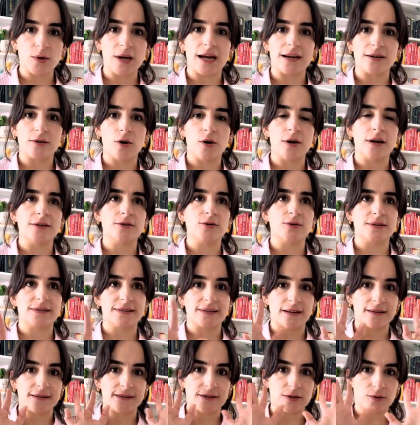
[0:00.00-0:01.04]
are going to
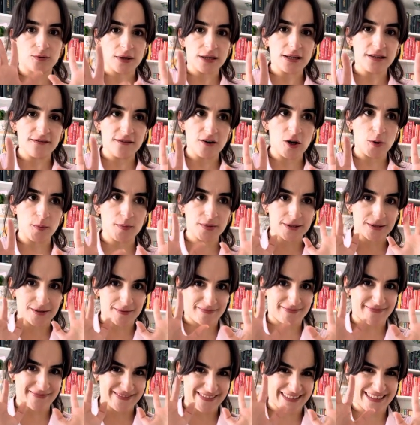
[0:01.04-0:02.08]
study 20 verbs
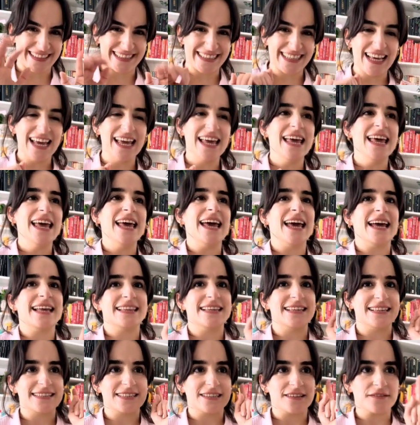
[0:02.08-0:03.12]
and
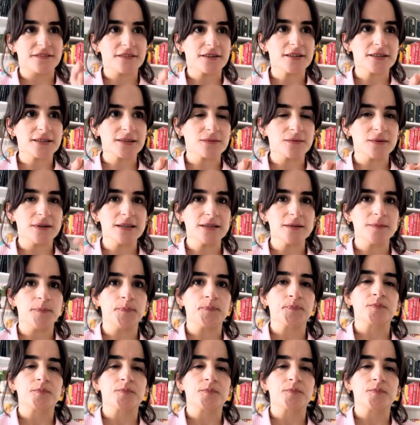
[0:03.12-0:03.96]
this is the first one.